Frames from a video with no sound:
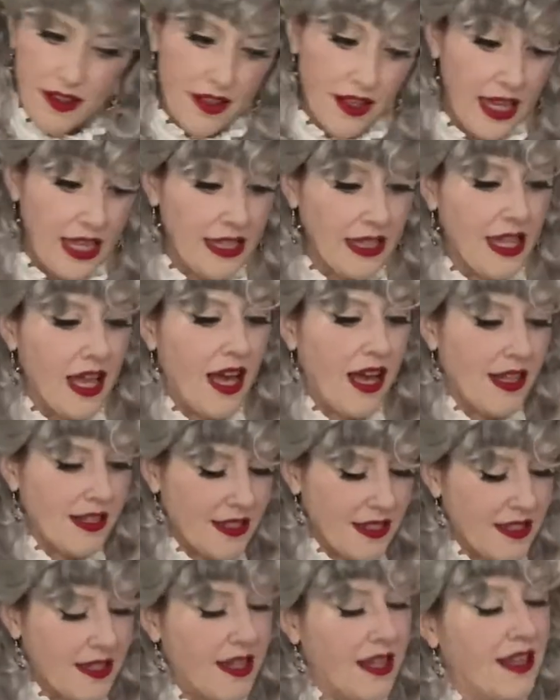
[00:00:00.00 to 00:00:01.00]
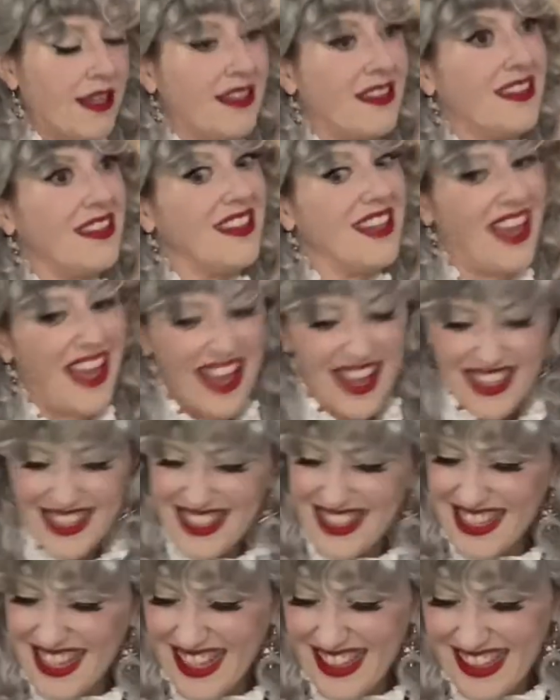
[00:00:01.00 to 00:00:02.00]
And lots and
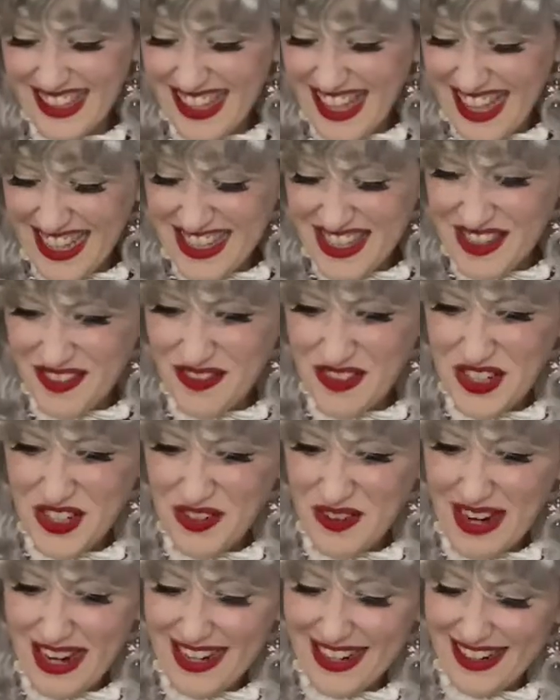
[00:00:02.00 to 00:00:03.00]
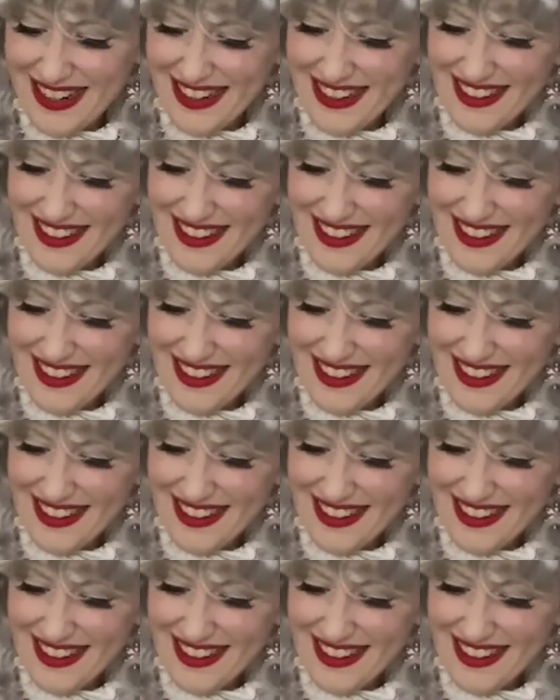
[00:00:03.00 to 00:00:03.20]
lots and lots of training.